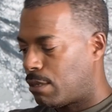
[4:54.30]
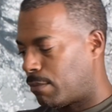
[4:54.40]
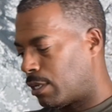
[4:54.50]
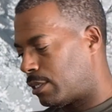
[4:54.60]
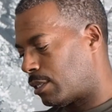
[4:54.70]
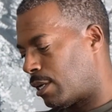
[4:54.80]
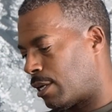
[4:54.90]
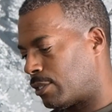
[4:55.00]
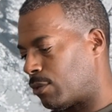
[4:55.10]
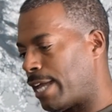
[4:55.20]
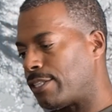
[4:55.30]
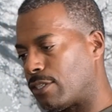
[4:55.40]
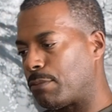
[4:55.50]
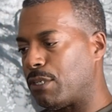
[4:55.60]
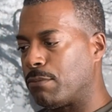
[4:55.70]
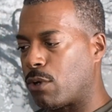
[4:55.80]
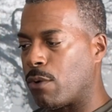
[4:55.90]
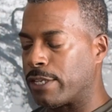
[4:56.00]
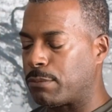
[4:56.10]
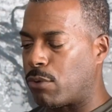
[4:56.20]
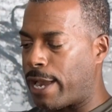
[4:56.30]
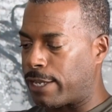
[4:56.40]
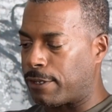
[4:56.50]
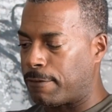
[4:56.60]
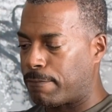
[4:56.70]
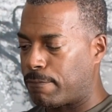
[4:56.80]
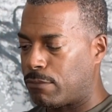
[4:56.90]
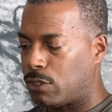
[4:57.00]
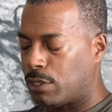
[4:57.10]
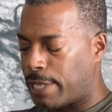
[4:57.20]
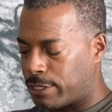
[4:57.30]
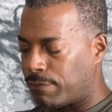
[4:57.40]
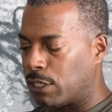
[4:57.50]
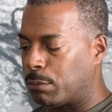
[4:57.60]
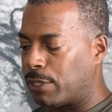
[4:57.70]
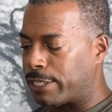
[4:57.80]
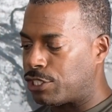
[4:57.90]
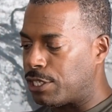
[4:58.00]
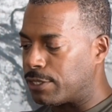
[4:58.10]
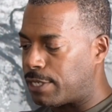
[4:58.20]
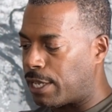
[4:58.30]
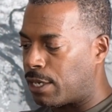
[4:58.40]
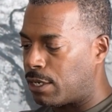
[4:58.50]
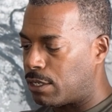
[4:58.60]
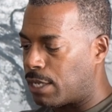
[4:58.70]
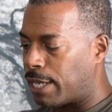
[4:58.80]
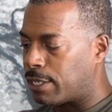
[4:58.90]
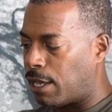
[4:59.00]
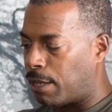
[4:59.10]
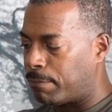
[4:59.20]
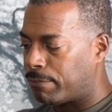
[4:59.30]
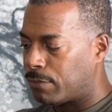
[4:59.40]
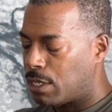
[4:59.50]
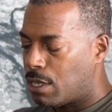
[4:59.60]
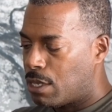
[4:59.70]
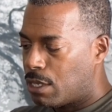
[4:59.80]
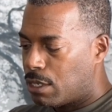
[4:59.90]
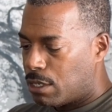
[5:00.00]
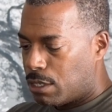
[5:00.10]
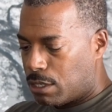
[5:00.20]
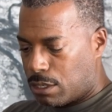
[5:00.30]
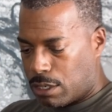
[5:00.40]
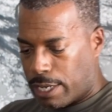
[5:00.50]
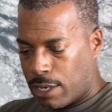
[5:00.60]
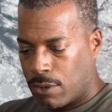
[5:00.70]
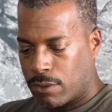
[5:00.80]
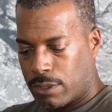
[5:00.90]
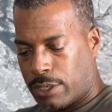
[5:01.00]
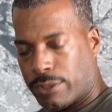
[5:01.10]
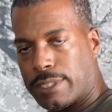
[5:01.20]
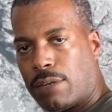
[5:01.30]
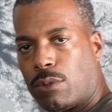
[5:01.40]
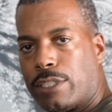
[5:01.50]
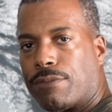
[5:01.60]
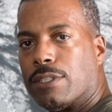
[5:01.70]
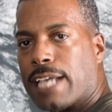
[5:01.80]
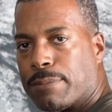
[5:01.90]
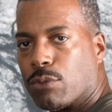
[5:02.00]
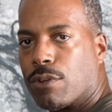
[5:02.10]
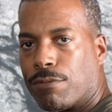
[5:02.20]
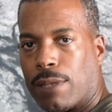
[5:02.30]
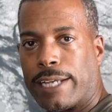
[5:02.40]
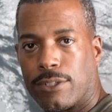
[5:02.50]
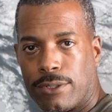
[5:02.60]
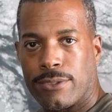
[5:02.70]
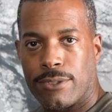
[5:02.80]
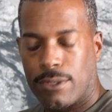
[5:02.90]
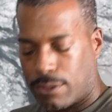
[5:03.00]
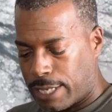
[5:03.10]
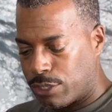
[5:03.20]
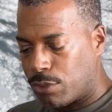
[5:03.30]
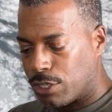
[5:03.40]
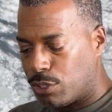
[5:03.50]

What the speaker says: But so that's the Speed Pro S bracket. That's available at CheetahStand.com. Now, there are several different types of reflectors that you can